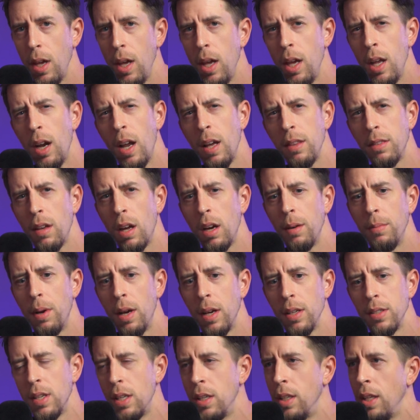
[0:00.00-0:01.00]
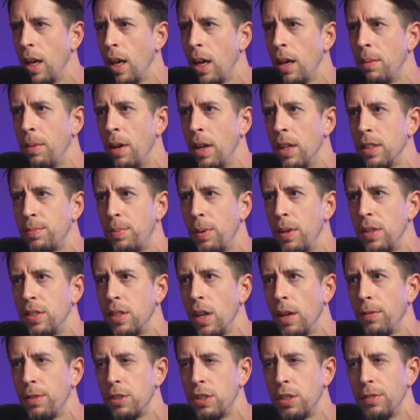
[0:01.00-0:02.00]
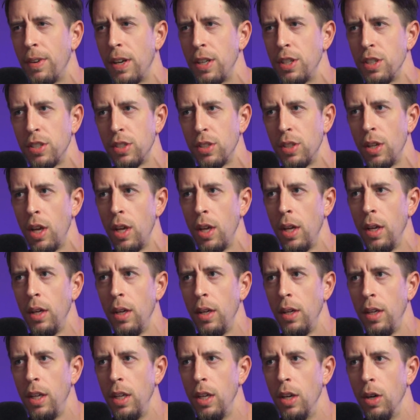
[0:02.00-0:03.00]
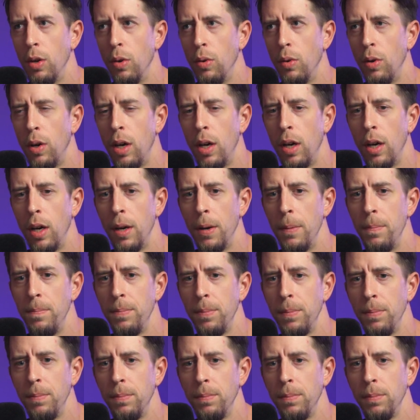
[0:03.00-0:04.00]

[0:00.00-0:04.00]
And I thought about it, I said, yeah, man, it's pretty selfish if I just, you know,